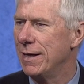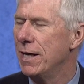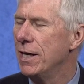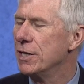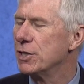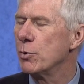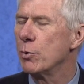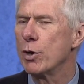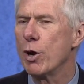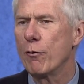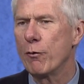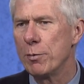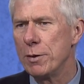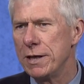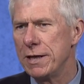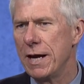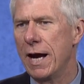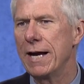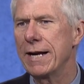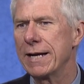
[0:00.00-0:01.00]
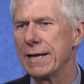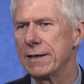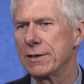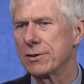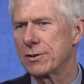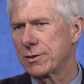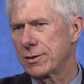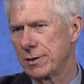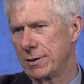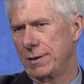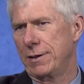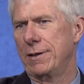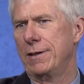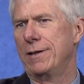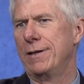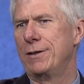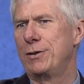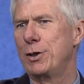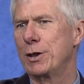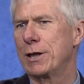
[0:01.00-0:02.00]
Jane. So we go from the youngest
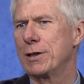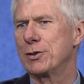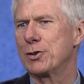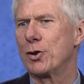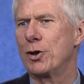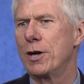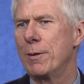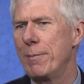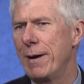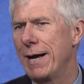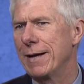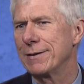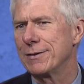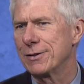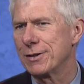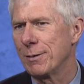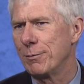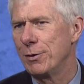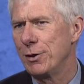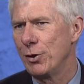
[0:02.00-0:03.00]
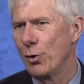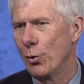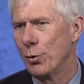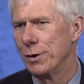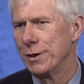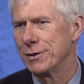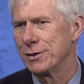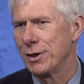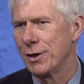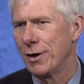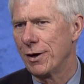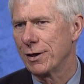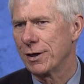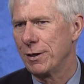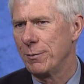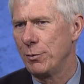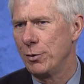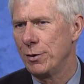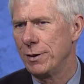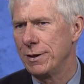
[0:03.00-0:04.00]
to concern about some of the oldest in our
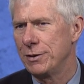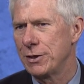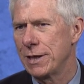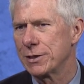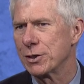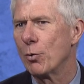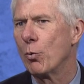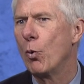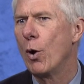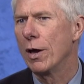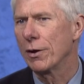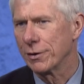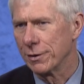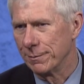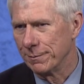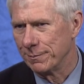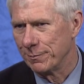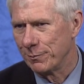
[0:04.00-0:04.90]
community. Jessica, welcome.